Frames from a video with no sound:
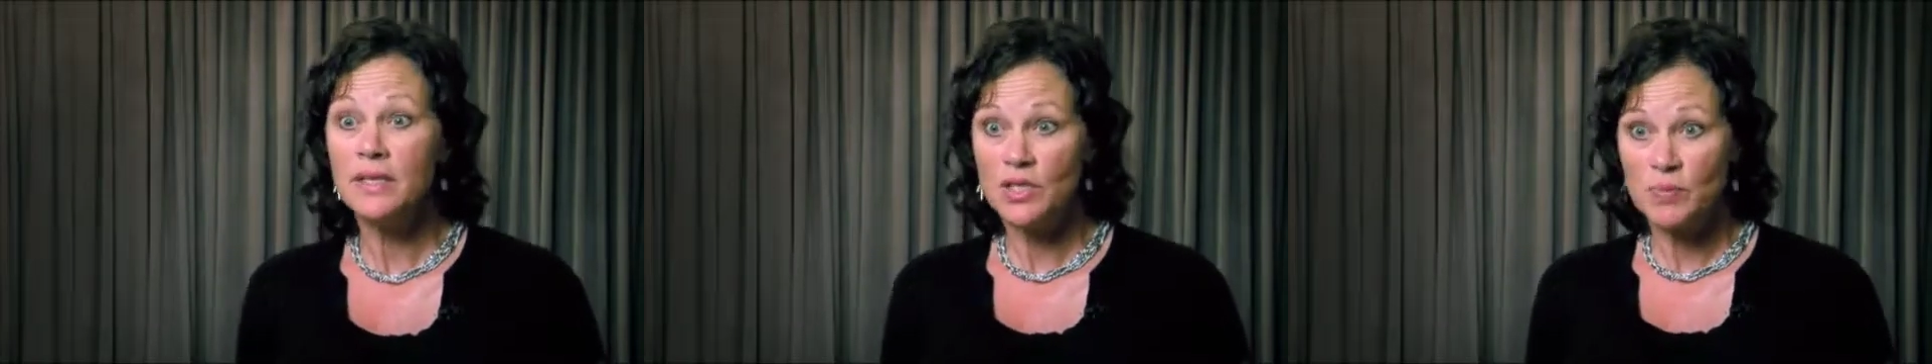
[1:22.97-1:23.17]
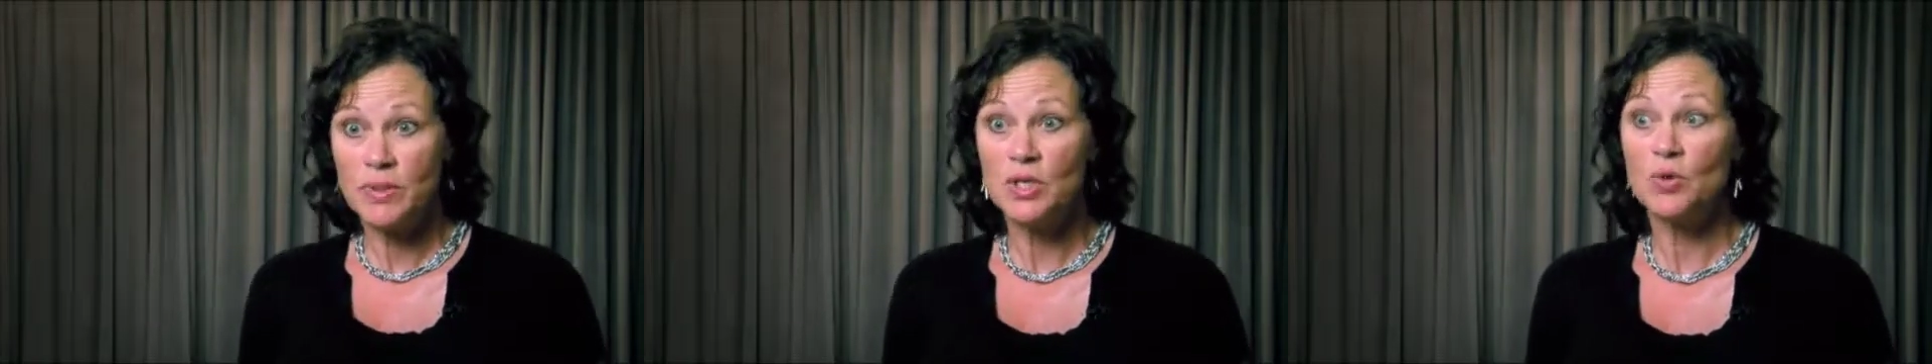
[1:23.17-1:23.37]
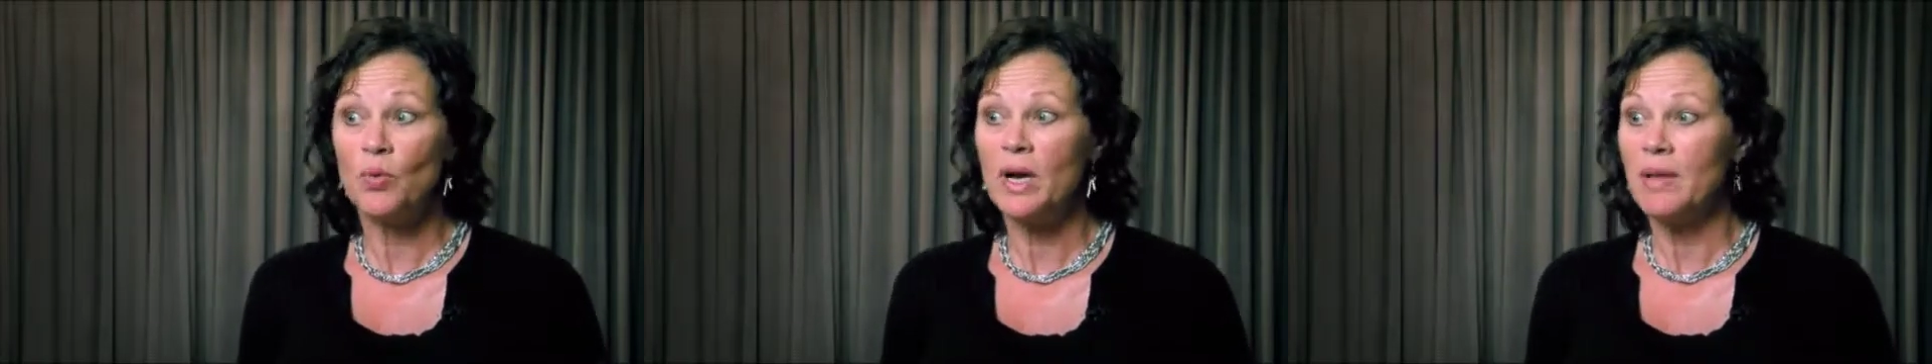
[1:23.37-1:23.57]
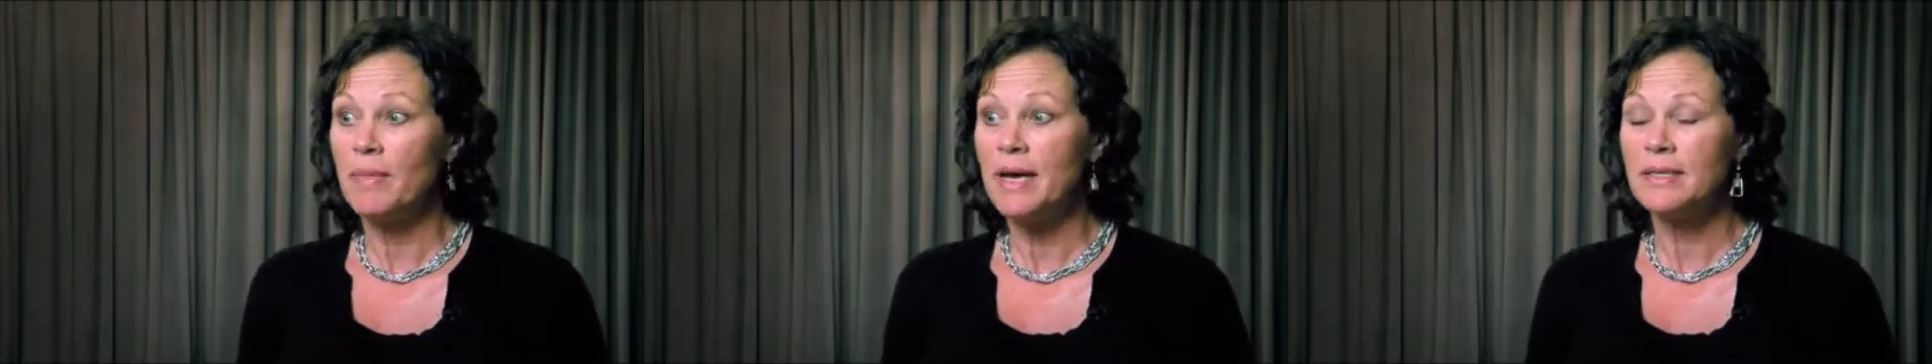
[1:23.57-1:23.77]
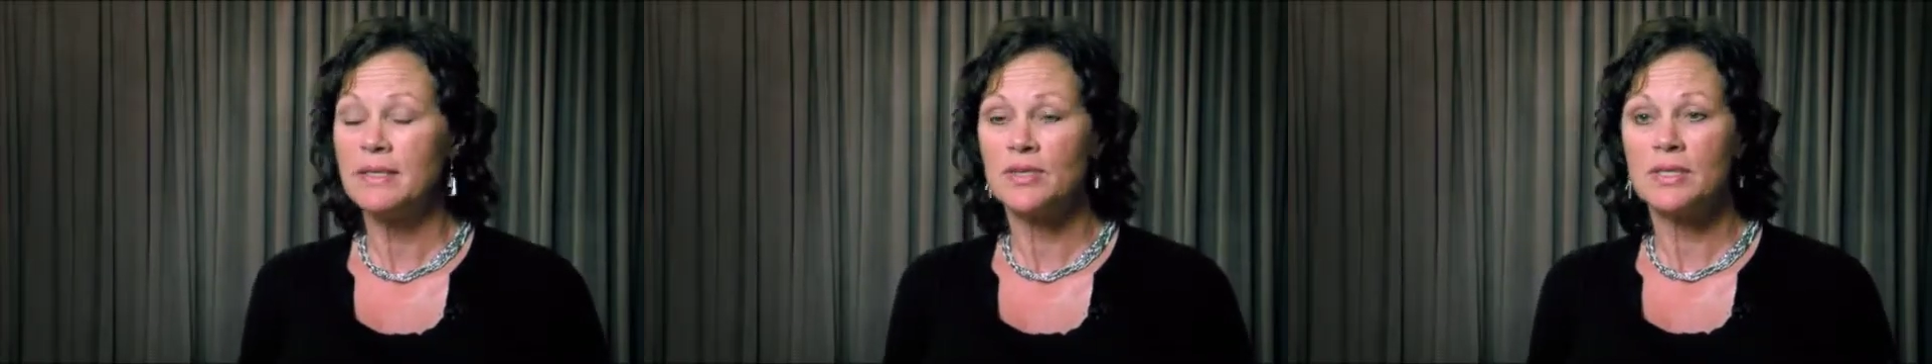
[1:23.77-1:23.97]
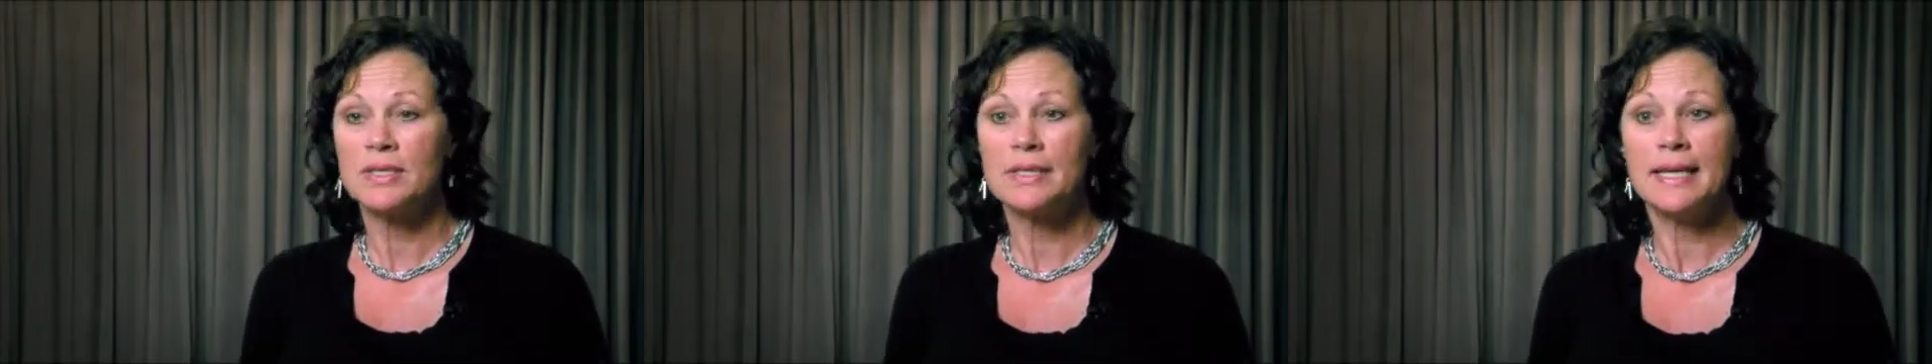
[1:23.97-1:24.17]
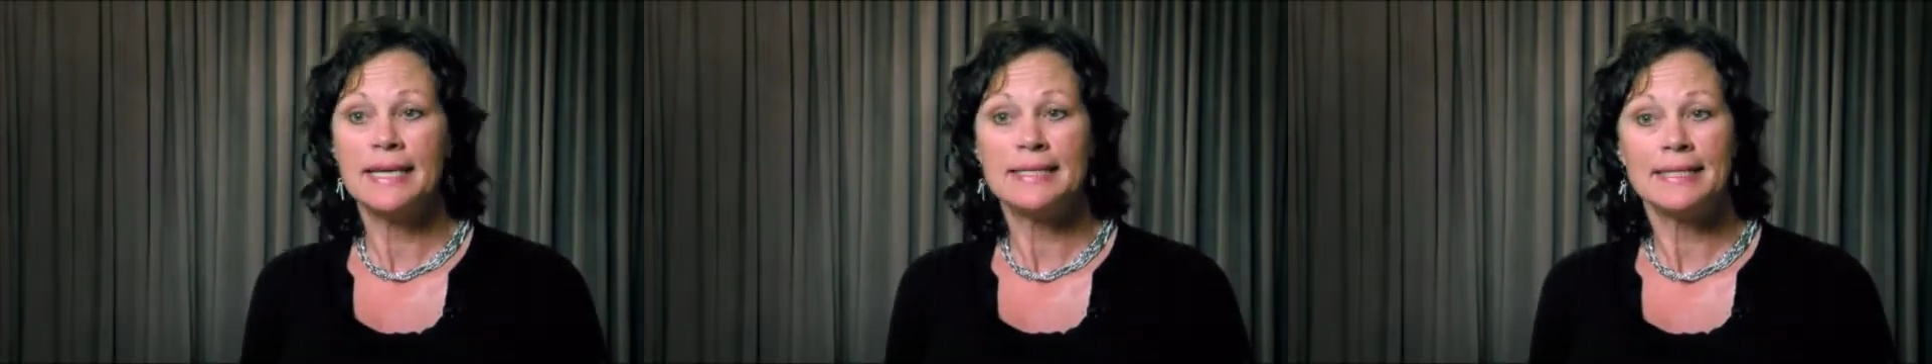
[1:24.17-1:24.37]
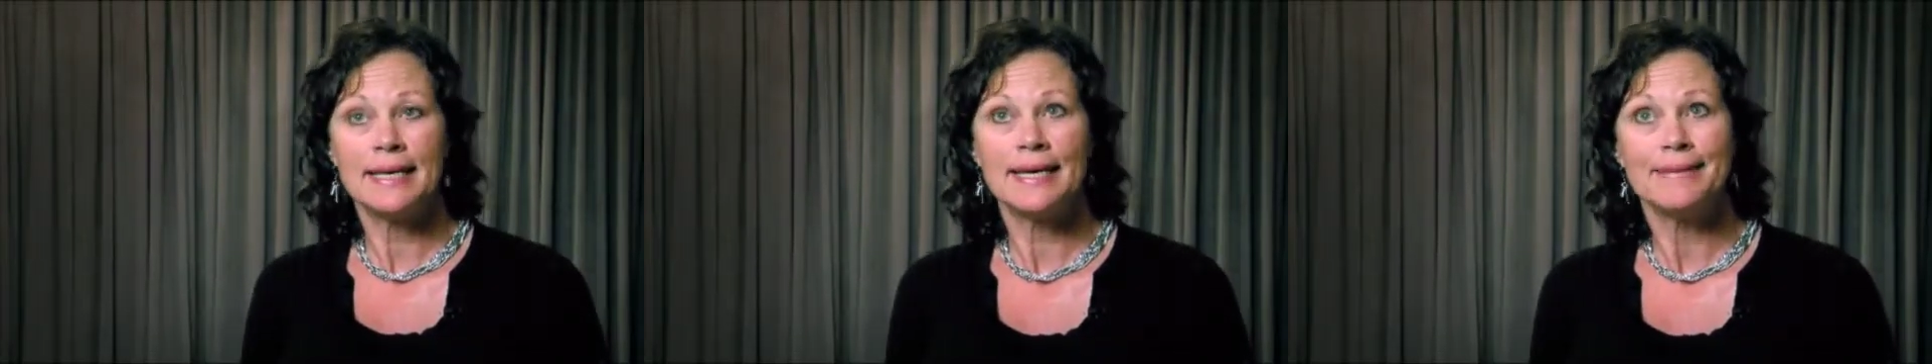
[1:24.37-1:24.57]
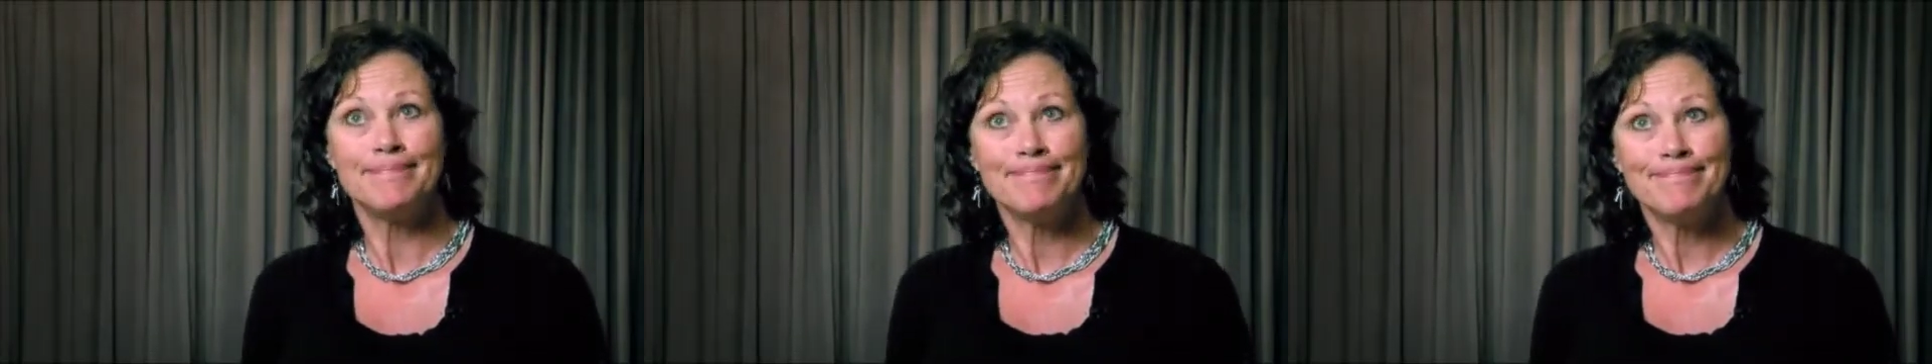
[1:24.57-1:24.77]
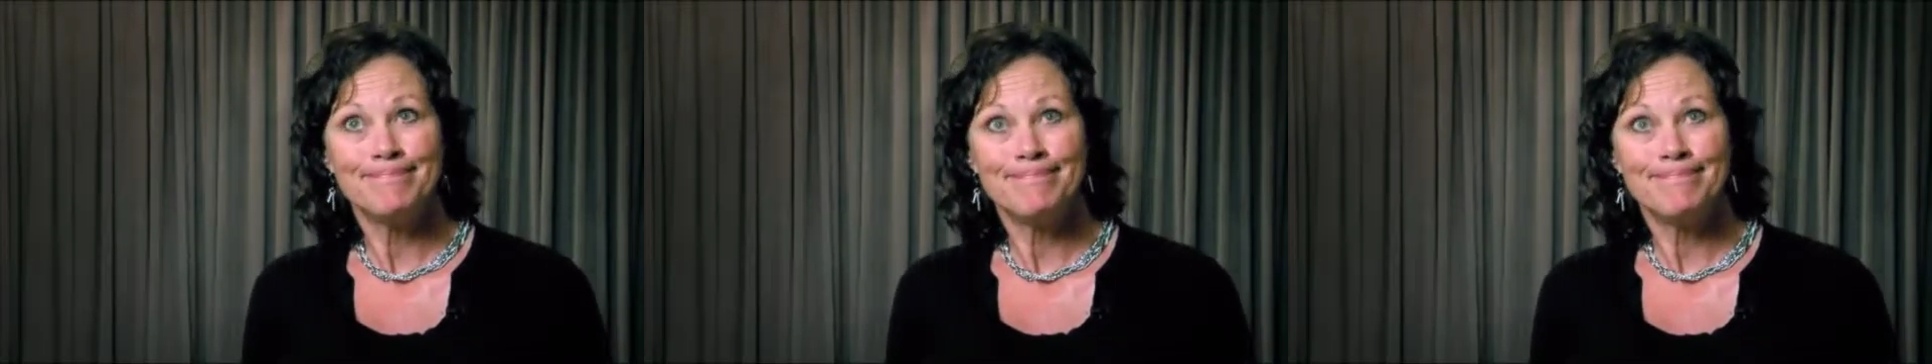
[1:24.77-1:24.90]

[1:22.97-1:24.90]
there's been 20 messages, and they said,